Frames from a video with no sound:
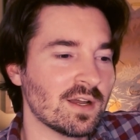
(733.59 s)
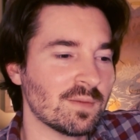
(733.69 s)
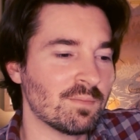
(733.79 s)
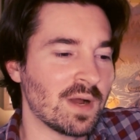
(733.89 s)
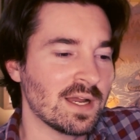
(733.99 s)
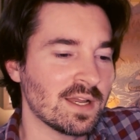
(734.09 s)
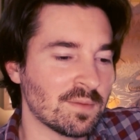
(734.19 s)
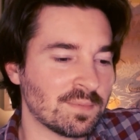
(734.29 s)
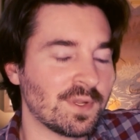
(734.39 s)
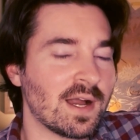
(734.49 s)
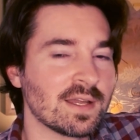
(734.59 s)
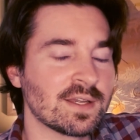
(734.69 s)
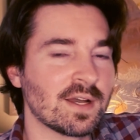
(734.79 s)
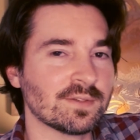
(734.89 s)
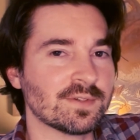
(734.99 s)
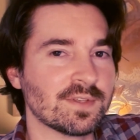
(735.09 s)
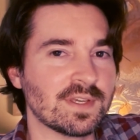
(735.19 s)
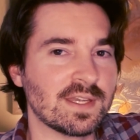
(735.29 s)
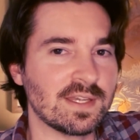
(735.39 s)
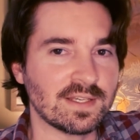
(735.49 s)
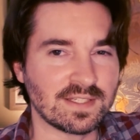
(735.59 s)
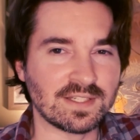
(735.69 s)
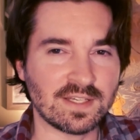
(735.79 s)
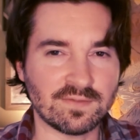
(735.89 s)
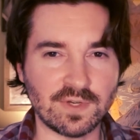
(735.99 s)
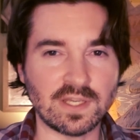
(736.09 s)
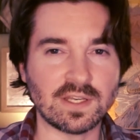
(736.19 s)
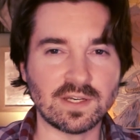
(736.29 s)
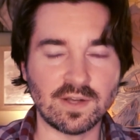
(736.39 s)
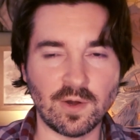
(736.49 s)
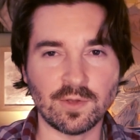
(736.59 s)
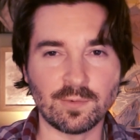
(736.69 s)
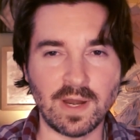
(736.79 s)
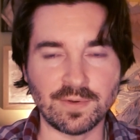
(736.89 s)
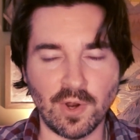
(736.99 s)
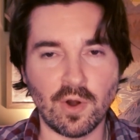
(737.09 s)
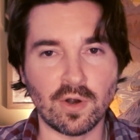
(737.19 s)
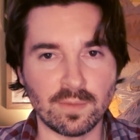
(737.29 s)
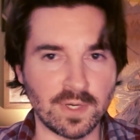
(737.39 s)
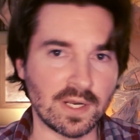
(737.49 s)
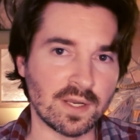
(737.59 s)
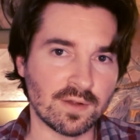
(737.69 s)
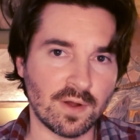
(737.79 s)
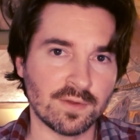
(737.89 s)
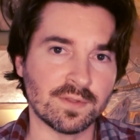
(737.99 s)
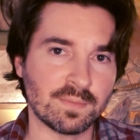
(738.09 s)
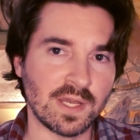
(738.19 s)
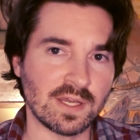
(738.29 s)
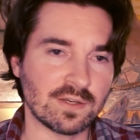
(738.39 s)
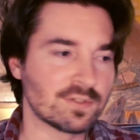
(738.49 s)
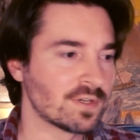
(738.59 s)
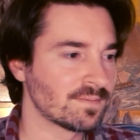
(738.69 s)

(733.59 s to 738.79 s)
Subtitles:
by applying color to the inks to see if we can get an all-around harmony on the page.